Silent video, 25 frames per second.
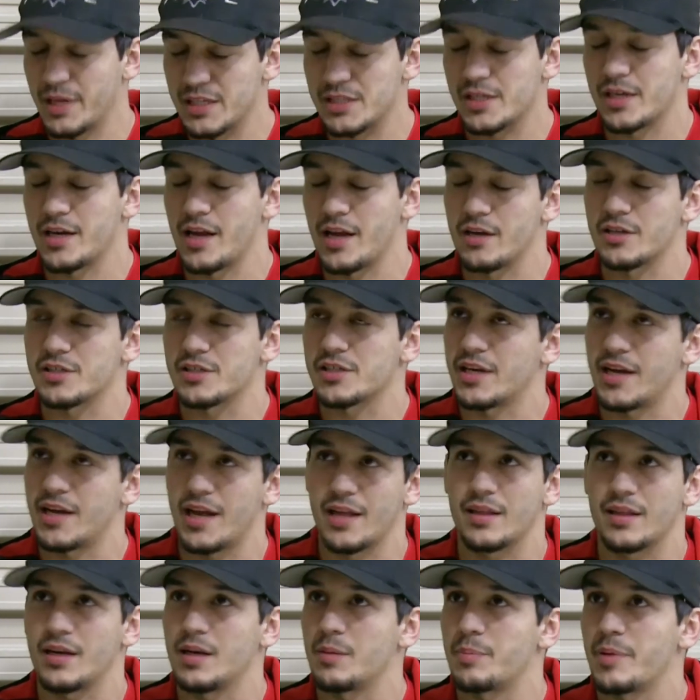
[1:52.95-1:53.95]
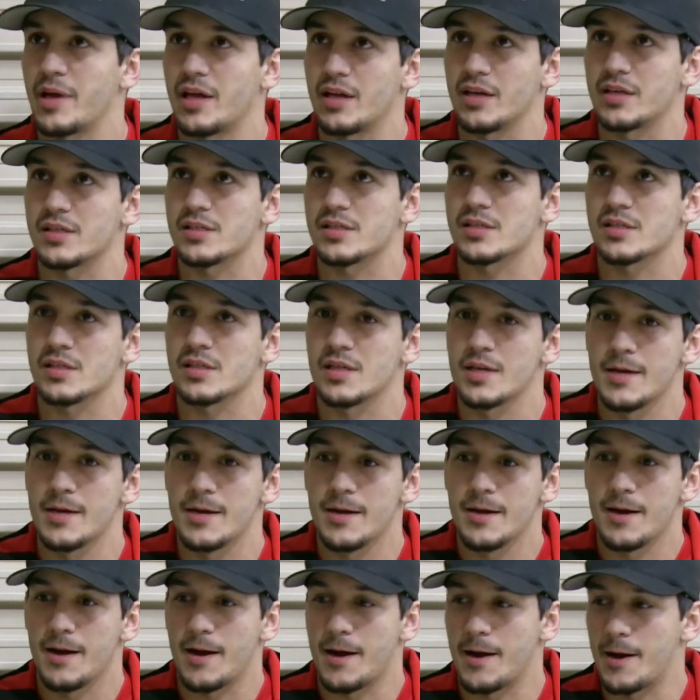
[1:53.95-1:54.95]
Henderson, Anthony Pettis.
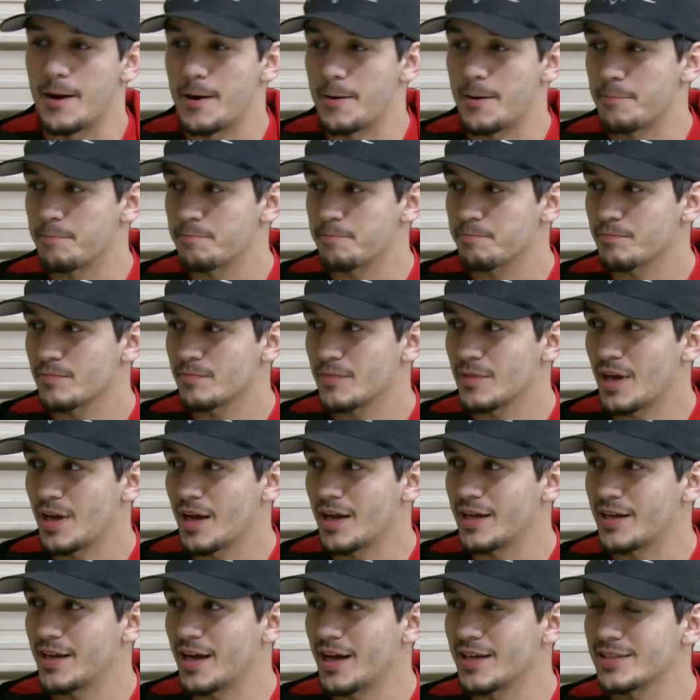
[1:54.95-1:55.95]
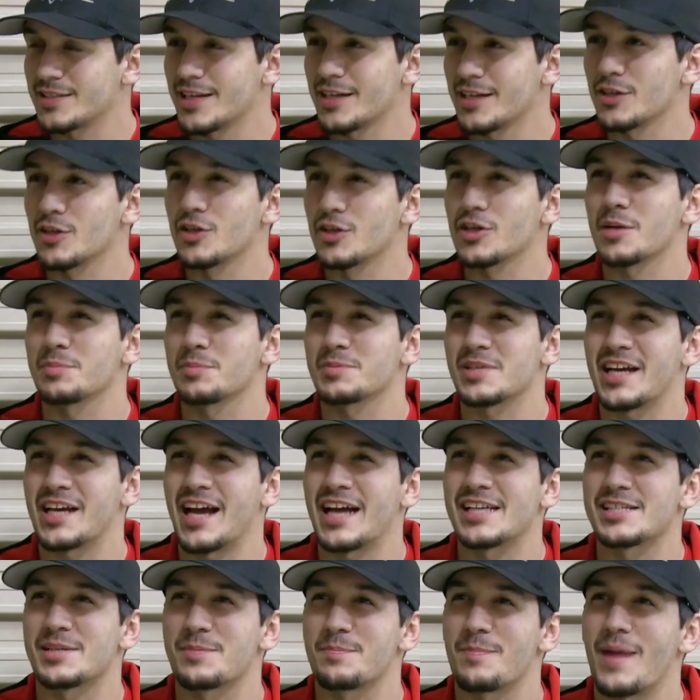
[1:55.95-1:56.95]
I tend to look up to
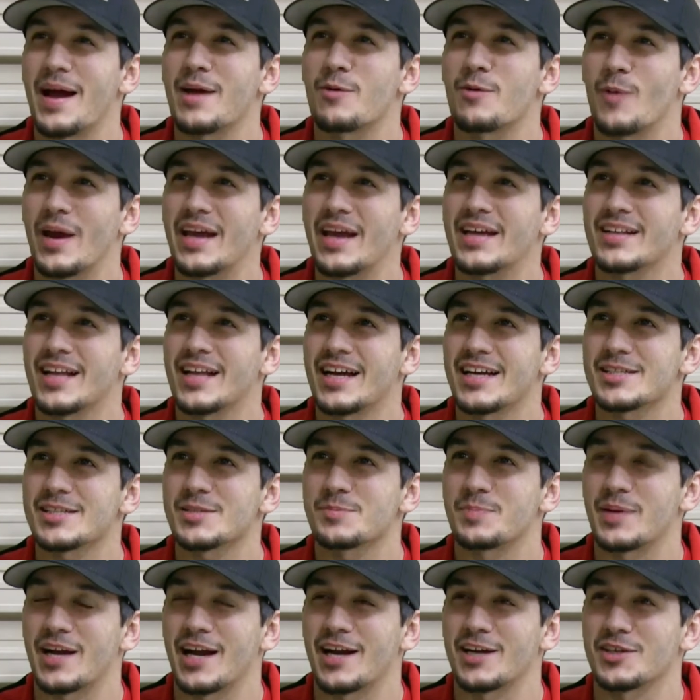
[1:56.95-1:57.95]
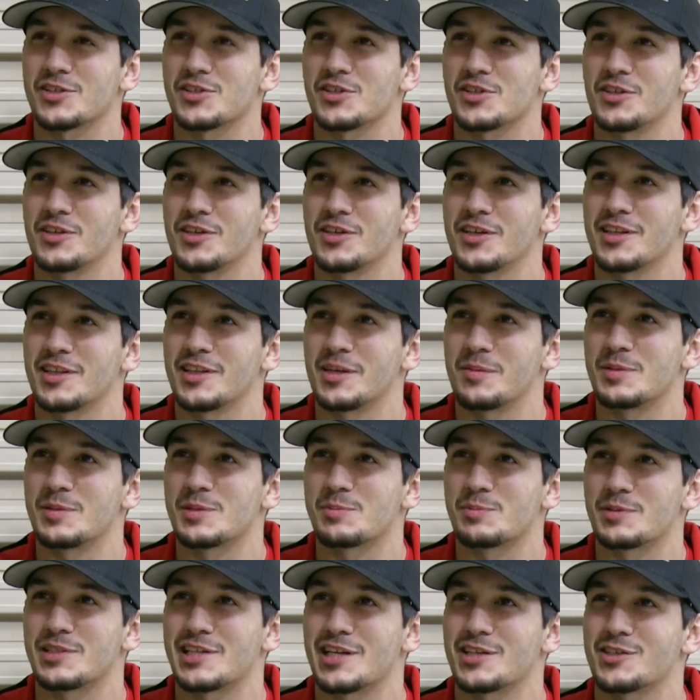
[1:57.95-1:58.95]
guys in my weight class, but I also look at them
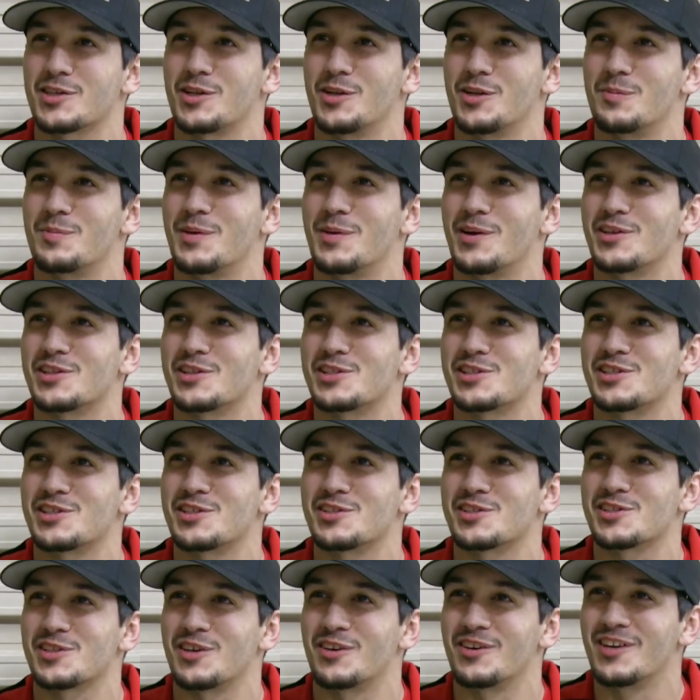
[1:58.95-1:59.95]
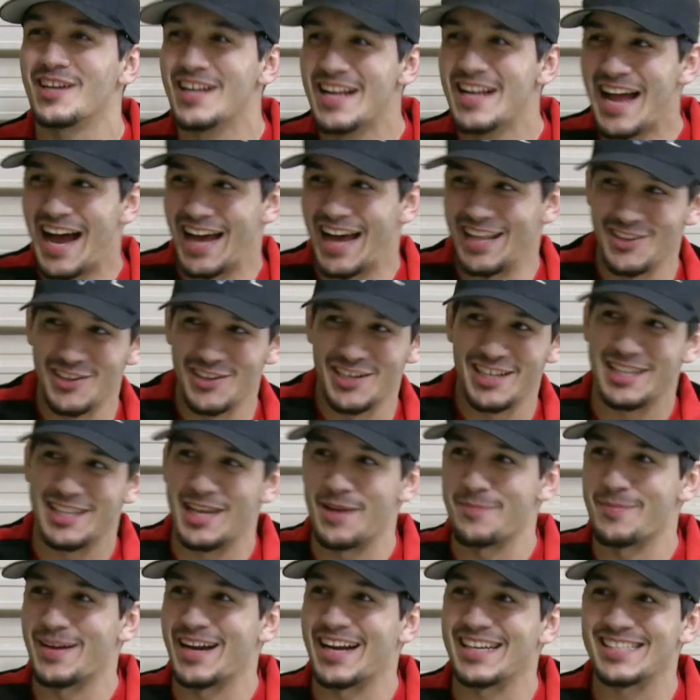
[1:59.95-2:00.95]
as potential opponents too. So I look at
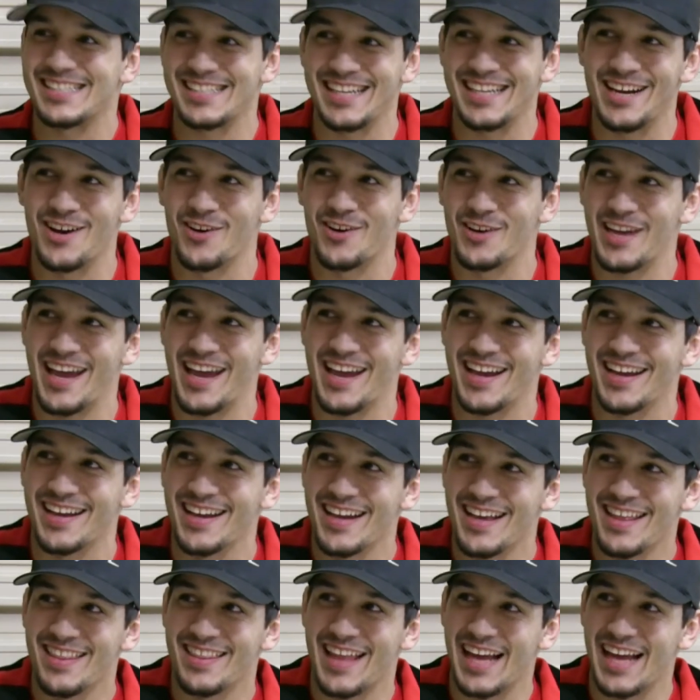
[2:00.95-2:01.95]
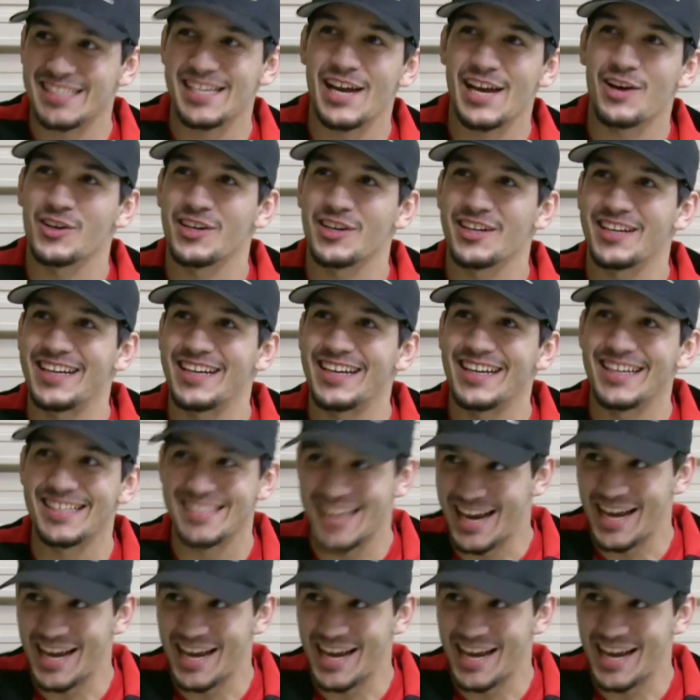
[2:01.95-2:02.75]
them and I see, okay, that's how good he is.